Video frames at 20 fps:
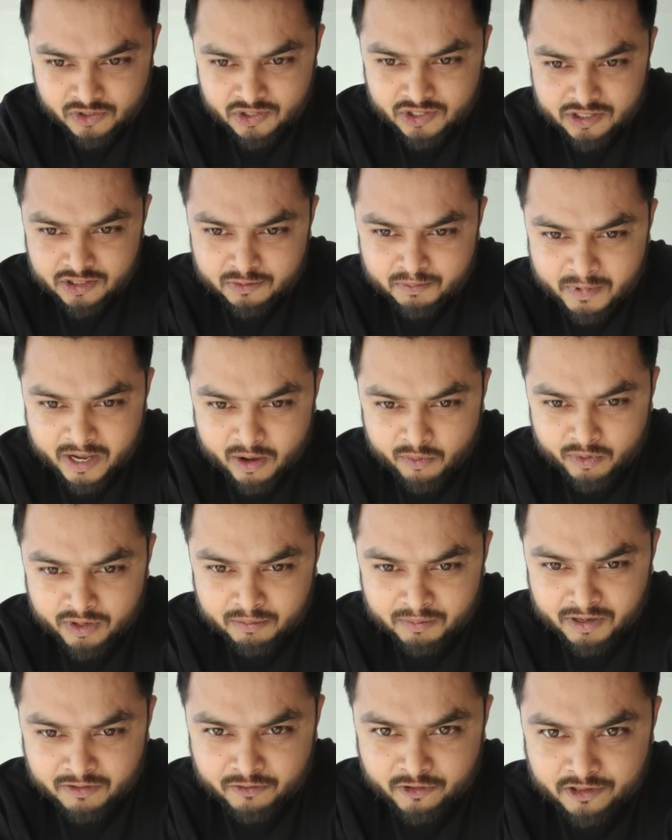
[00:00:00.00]
Just bear
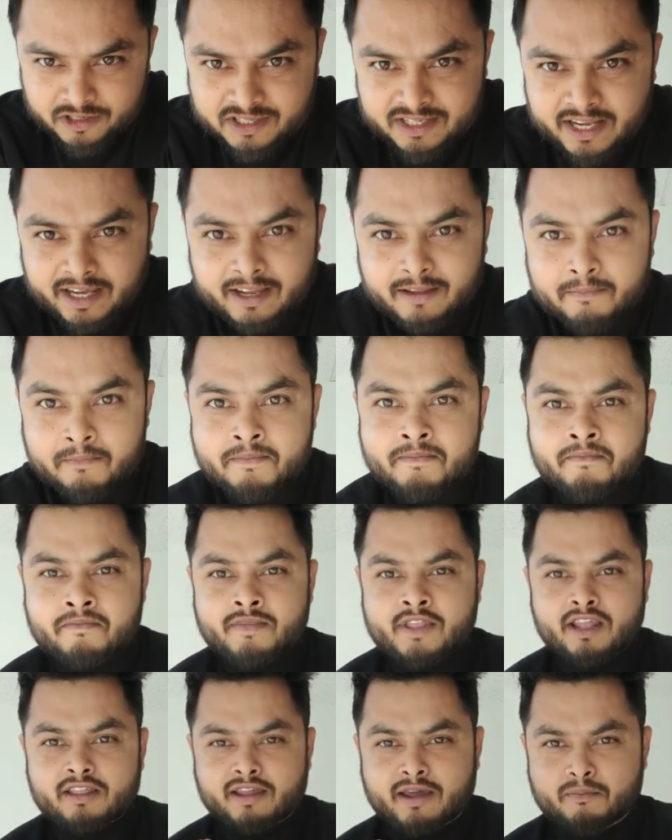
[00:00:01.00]
with me for a second.
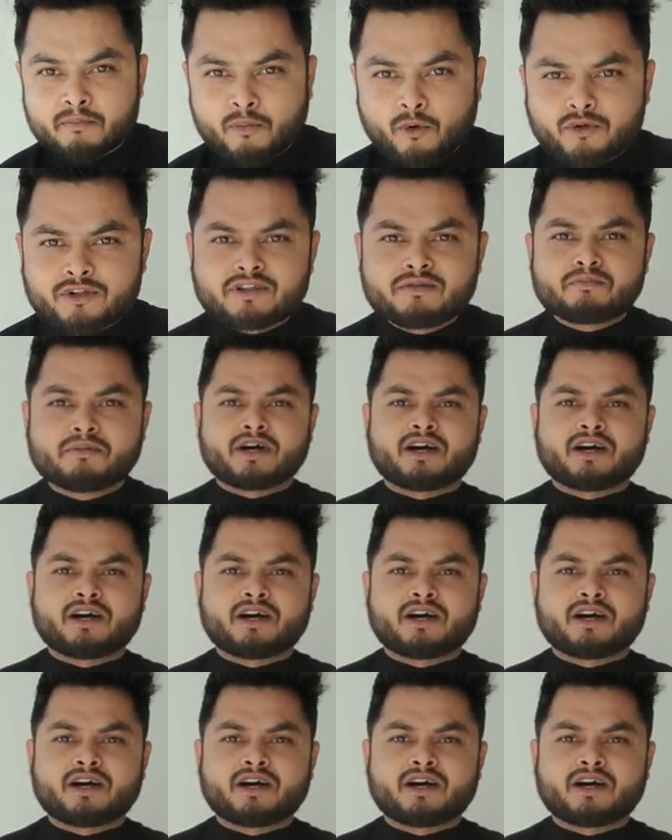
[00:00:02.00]
The important